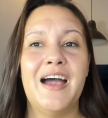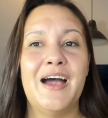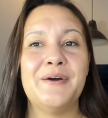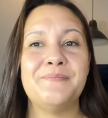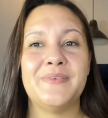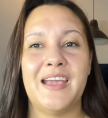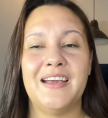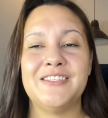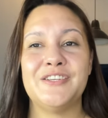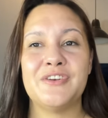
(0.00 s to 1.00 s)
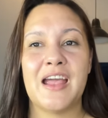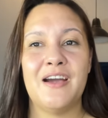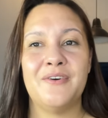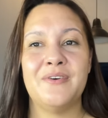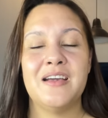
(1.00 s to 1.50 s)
um yeah so
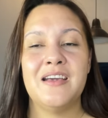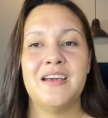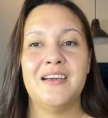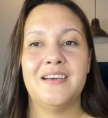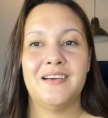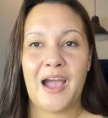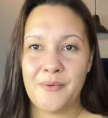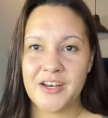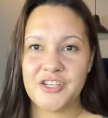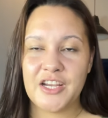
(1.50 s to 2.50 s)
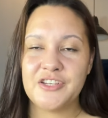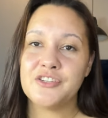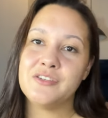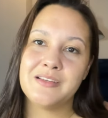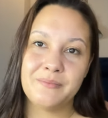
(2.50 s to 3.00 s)
now I want to change
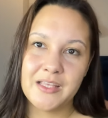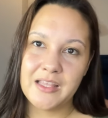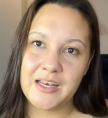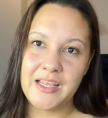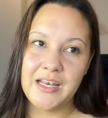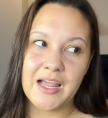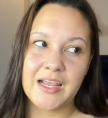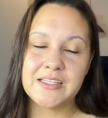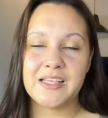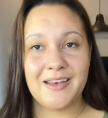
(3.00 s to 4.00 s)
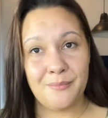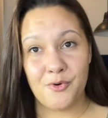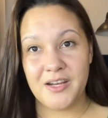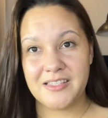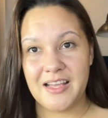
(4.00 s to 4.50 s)
it to something that he likes, get him
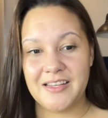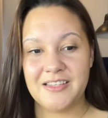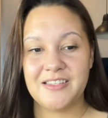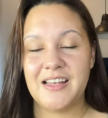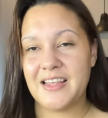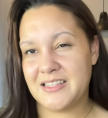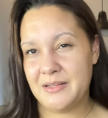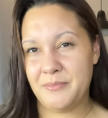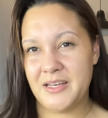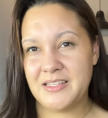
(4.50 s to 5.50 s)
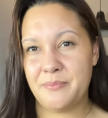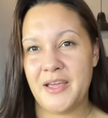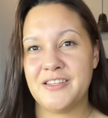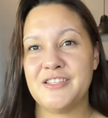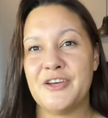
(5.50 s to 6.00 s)
more excited to like sleep in his
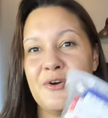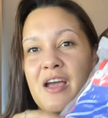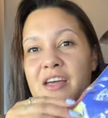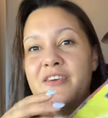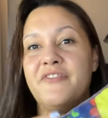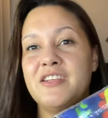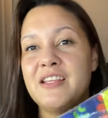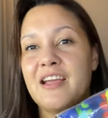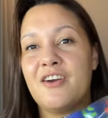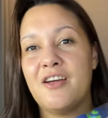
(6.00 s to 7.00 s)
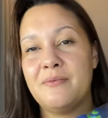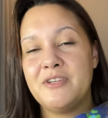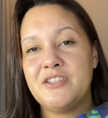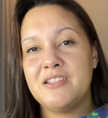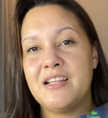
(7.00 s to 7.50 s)
bed. So the first thing I got him
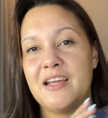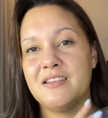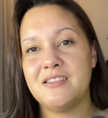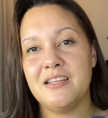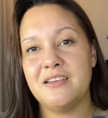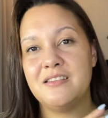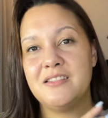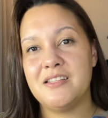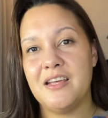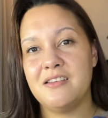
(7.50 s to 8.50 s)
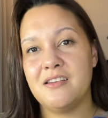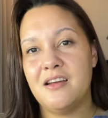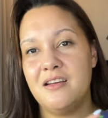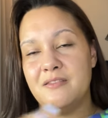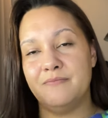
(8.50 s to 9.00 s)
is just like a single set,
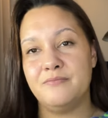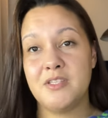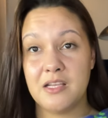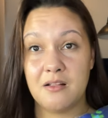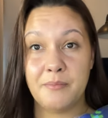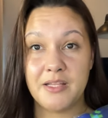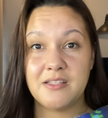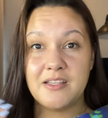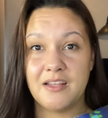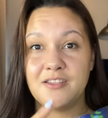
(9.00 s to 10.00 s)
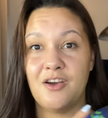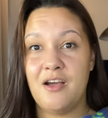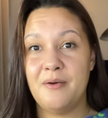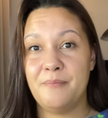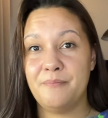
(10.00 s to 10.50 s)
um, single bed set
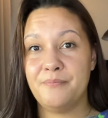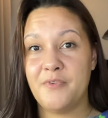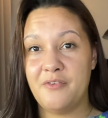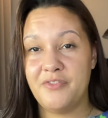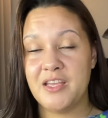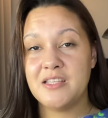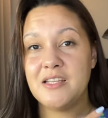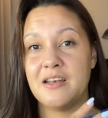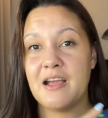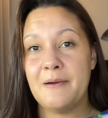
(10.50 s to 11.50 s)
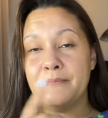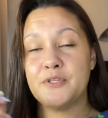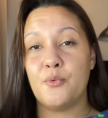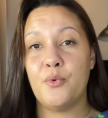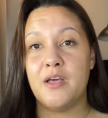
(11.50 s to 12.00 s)
um, of this. It comes
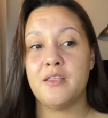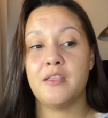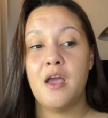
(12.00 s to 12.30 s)
with